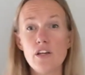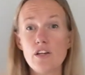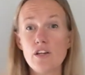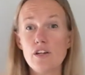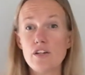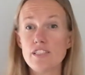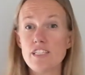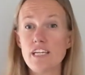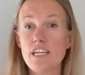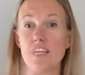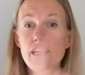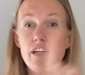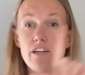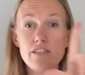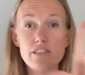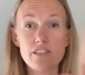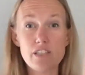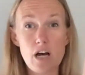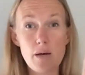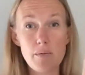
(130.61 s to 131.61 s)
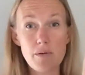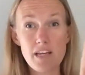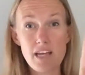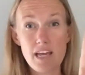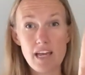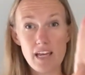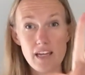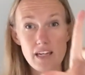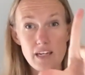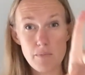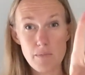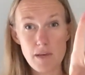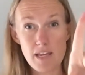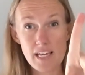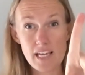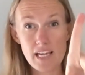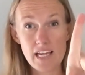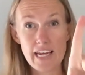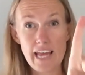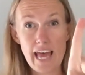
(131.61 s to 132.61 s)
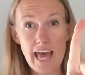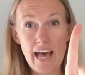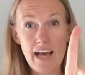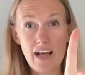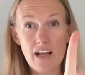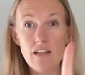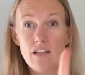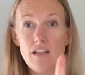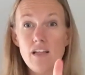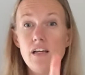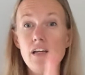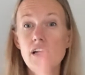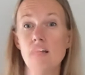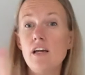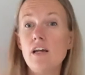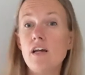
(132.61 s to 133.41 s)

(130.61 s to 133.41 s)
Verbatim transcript: you're taking your dominant hand and making an L,